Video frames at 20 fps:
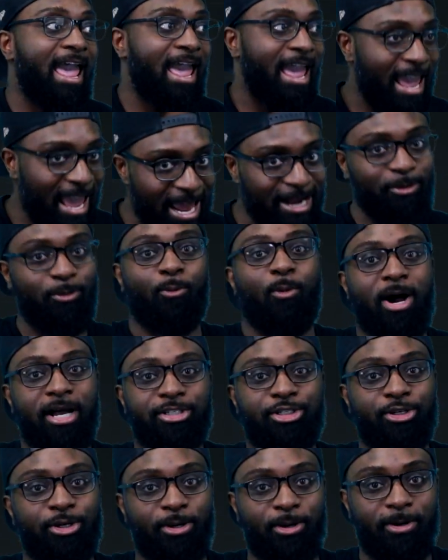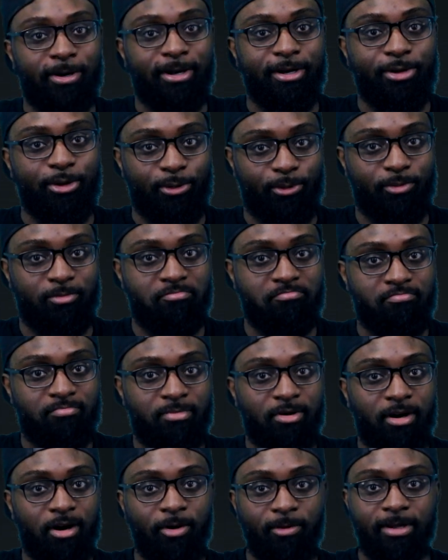and what you're gonna do,
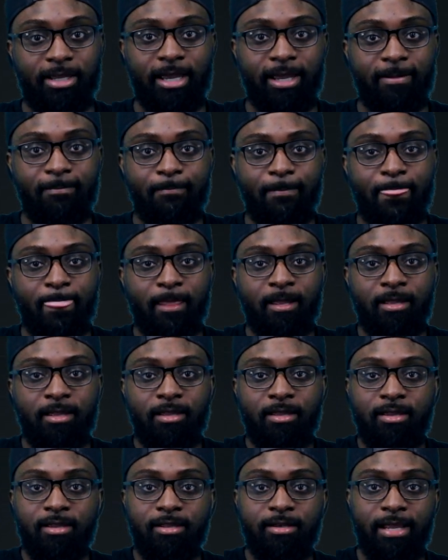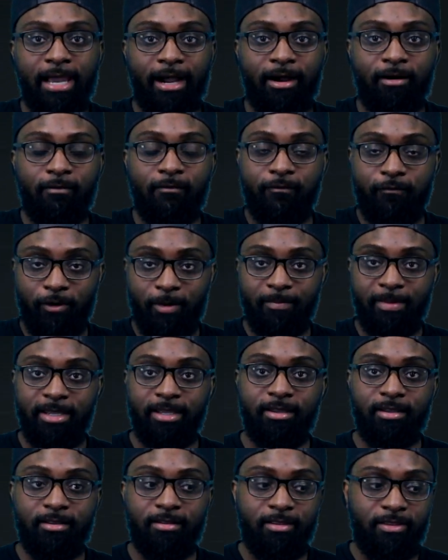okay? Now, for
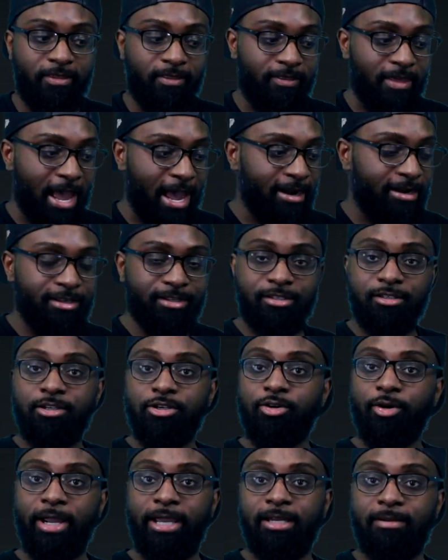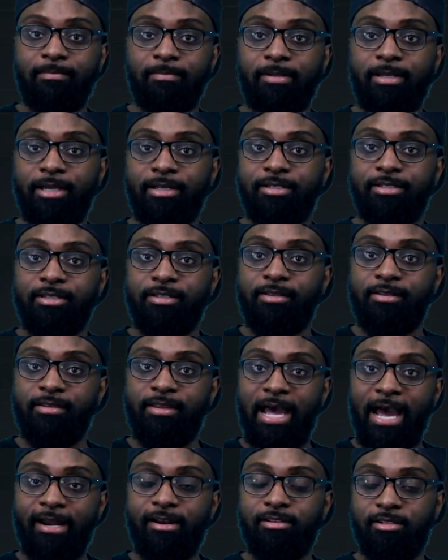me, that is great because
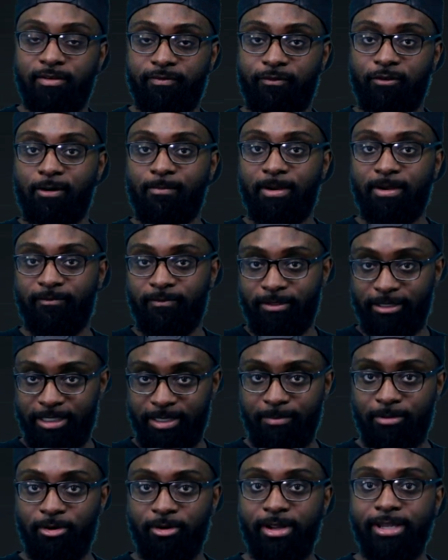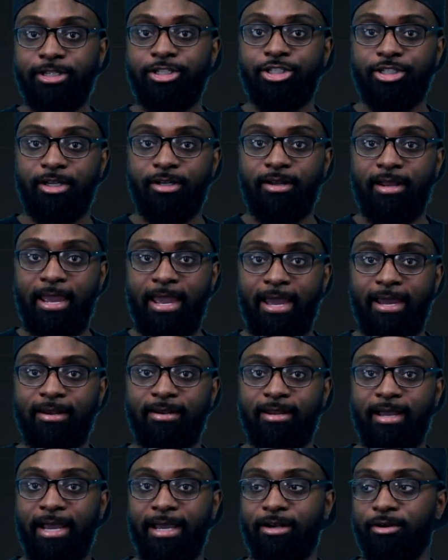that is a form of liberation.
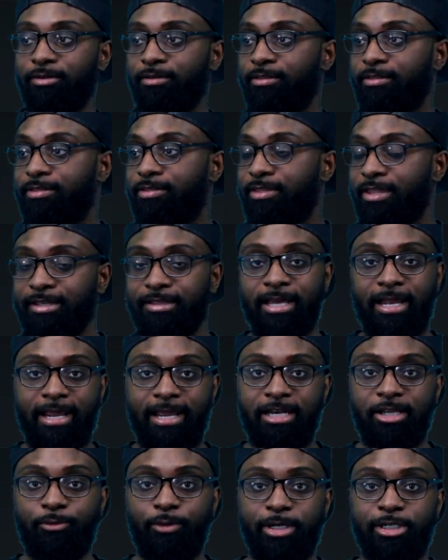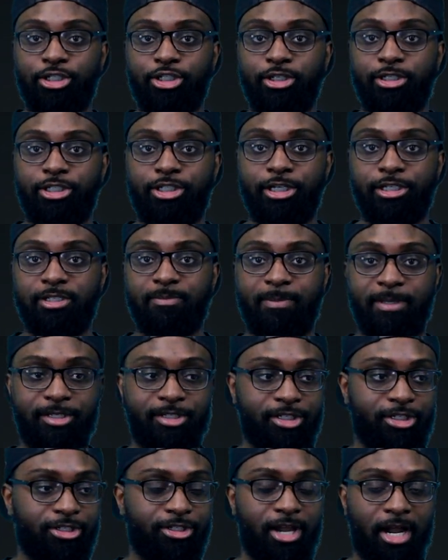And I don't think that anyone should just be
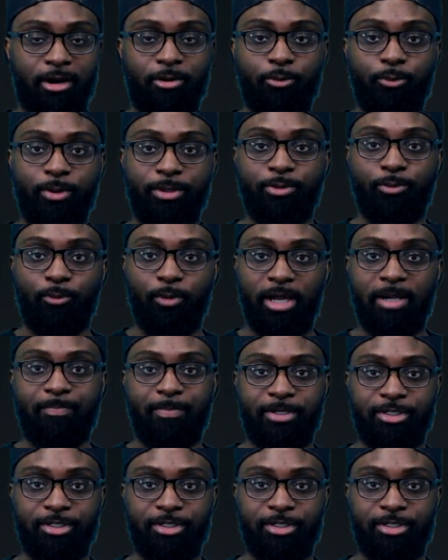stuck with one